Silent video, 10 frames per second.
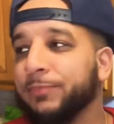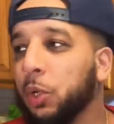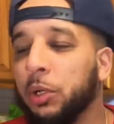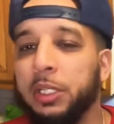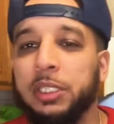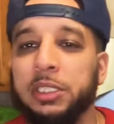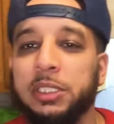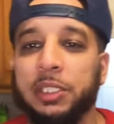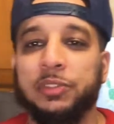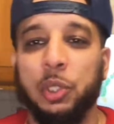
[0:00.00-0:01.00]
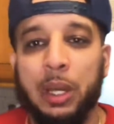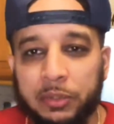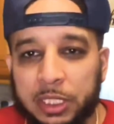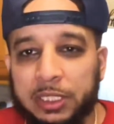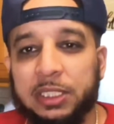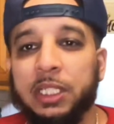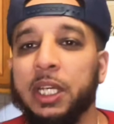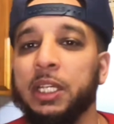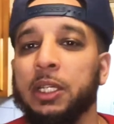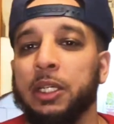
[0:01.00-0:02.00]
all the good stuff. So everything
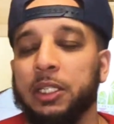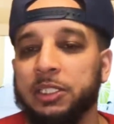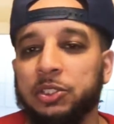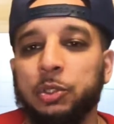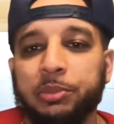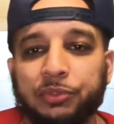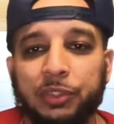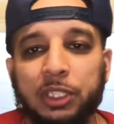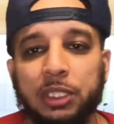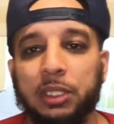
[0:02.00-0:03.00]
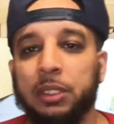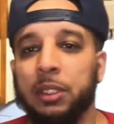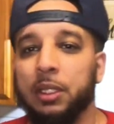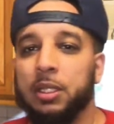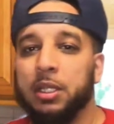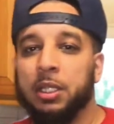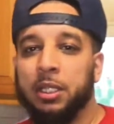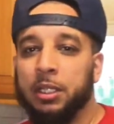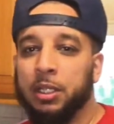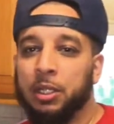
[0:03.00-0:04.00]
tonight is gonna be vegan,
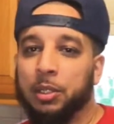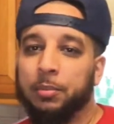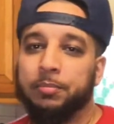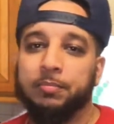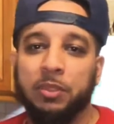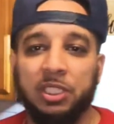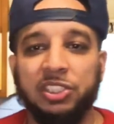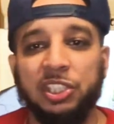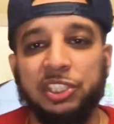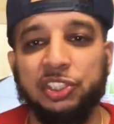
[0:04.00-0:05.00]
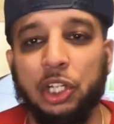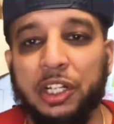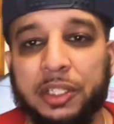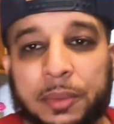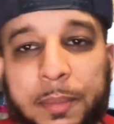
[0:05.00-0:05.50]
and let's get it started.